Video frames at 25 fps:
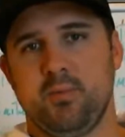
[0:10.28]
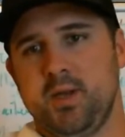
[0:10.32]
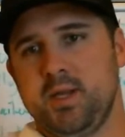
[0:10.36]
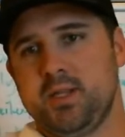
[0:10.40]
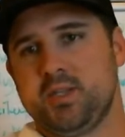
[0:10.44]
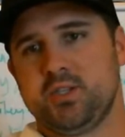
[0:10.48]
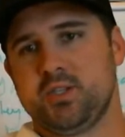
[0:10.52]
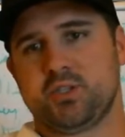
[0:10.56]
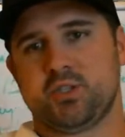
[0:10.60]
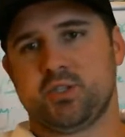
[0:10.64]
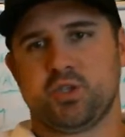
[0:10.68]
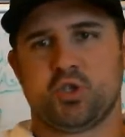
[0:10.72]
be
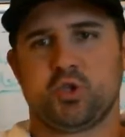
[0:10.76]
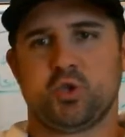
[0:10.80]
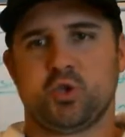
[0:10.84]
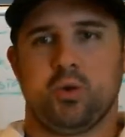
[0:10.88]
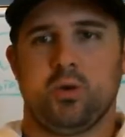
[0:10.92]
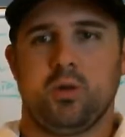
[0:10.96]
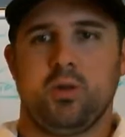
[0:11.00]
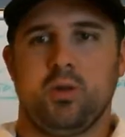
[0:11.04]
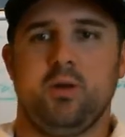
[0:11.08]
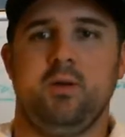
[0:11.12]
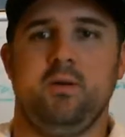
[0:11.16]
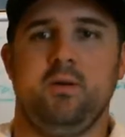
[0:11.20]
just a
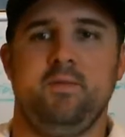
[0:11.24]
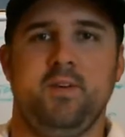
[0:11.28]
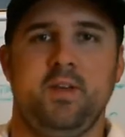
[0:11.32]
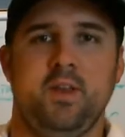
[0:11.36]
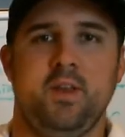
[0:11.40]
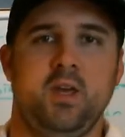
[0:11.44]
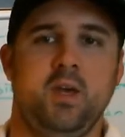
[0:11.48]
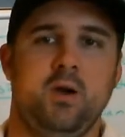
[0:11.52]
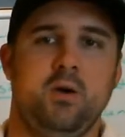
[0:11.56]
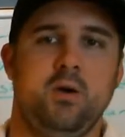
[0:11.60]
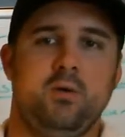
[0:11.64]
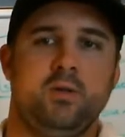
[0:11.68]
short little
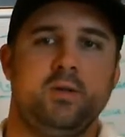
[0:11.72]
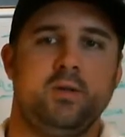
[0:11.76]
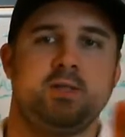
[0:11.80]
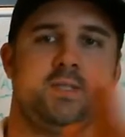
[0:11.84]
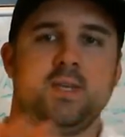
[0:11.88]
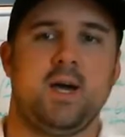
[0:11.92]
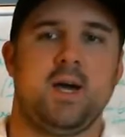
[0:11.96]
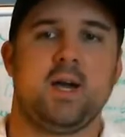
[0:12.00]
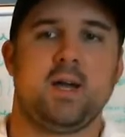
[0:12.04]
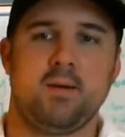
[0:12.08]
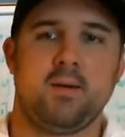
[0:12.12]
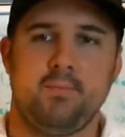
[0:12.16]
video to
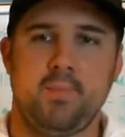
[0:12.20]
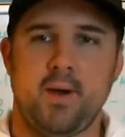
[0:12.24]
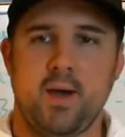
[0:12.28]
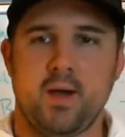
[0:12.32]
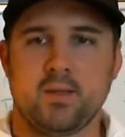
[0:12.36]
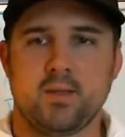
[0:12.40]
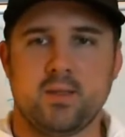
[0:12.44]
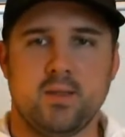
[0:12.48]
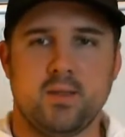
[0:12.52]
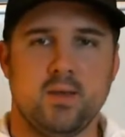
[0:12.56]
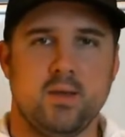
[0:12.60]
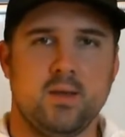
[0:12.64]
talk
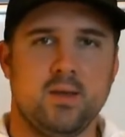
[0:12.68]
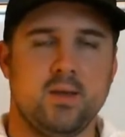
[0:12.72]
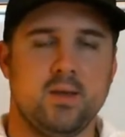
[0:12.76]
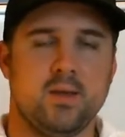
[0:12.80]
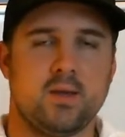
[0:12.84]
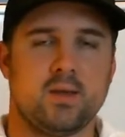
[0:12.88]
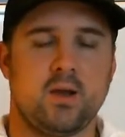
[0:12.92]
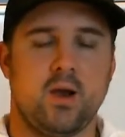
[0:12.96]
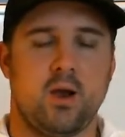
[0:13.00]
about the